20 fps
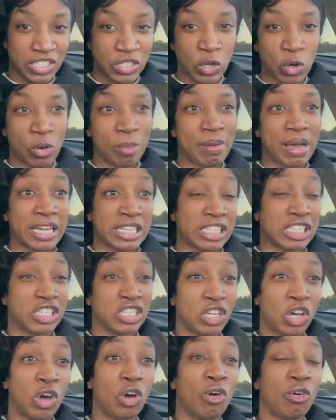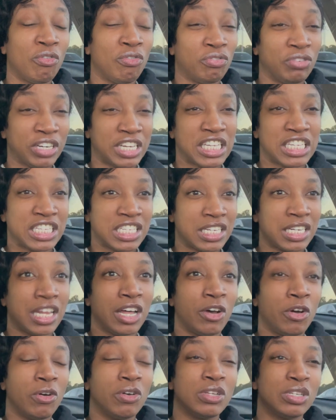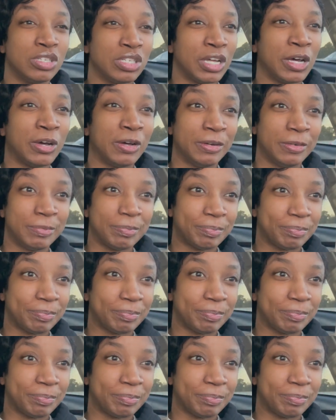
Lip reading: go by so freaking slow. So,